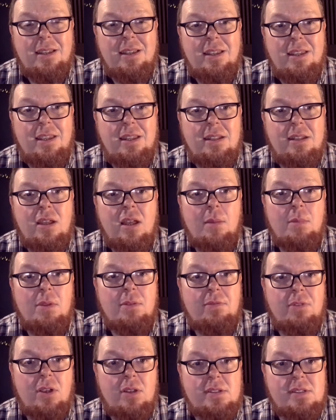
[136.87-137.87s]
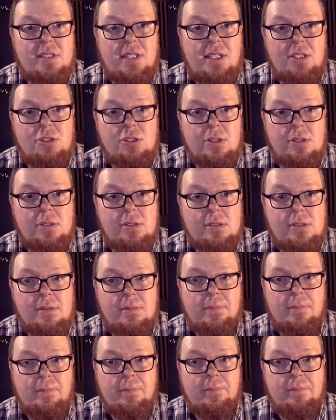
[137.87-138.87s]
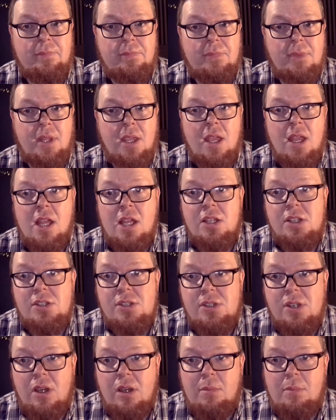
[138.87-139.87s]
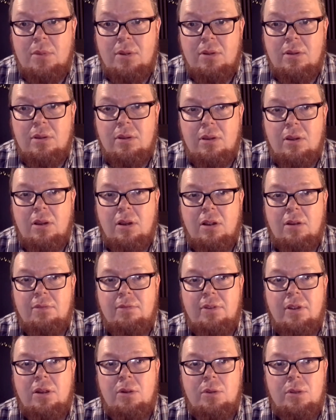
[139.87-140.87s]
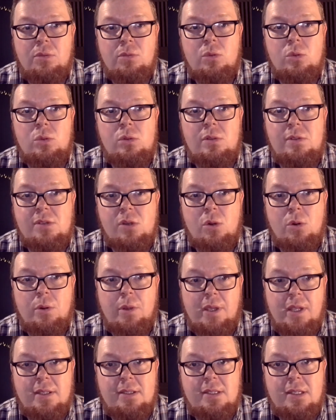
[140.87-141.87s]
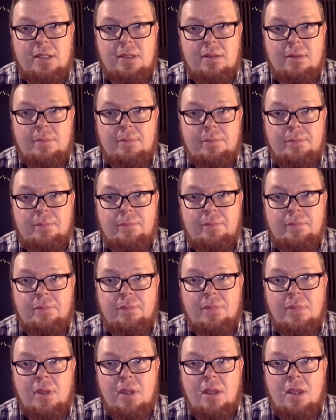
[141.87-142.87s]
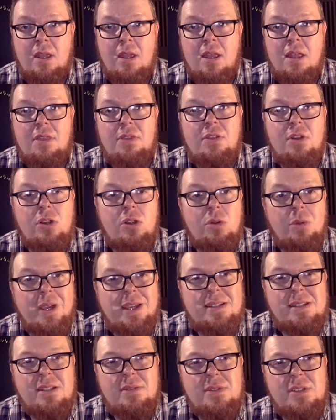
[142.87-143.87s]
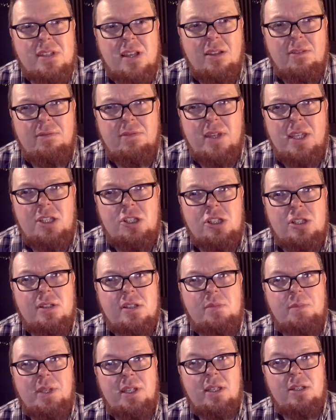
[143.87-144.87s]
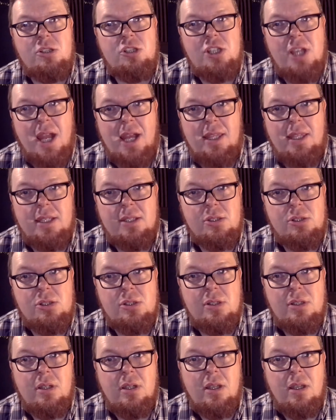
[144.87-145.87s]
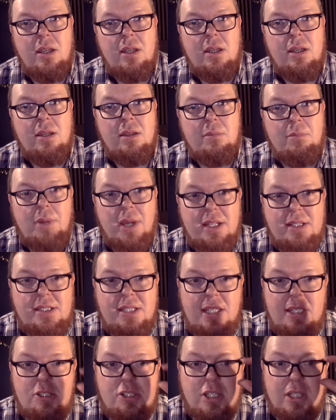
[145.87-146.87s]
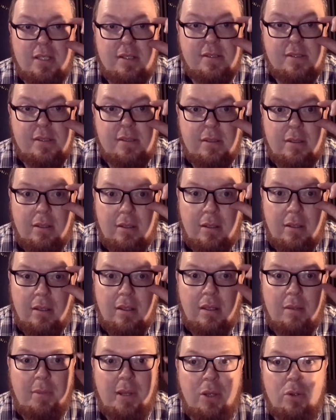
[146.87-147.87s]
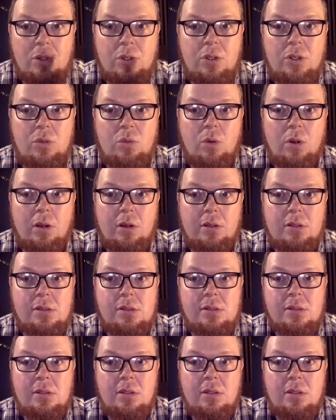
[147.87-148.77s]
in come the false teachers. Some are very rules-oriented. The grace of salvation is being challenged by teachings about good works.